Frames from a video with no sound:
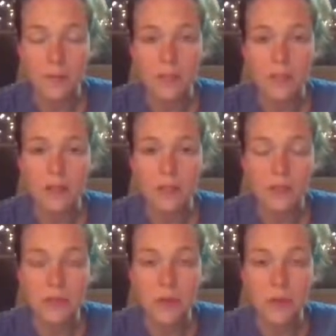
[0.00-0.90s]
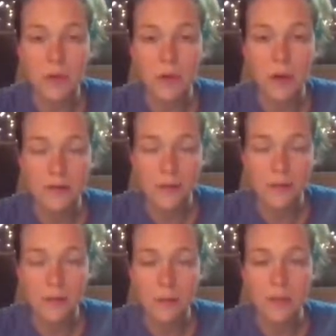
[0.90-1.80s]
connection to
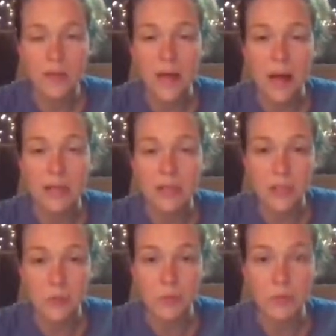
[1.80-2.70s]
something beyond you,